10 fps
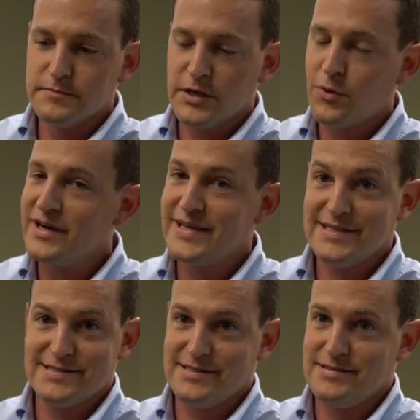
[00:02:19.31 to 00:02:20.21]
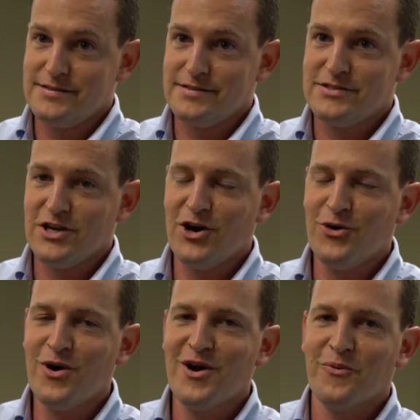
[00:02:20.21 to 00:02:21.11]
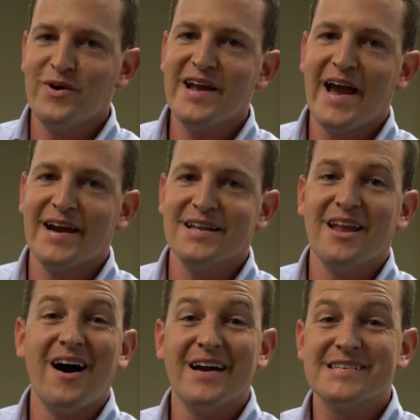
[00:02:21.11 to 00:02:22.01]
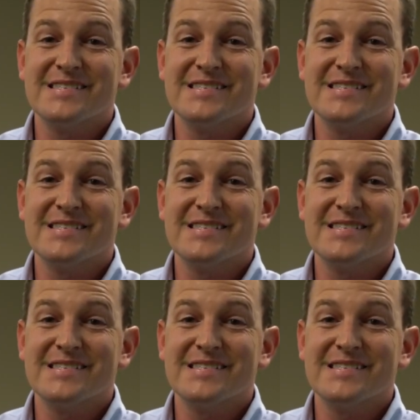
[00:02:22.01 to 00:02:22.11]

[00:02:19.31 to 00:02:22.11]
It wasn't easy, so we had a lot of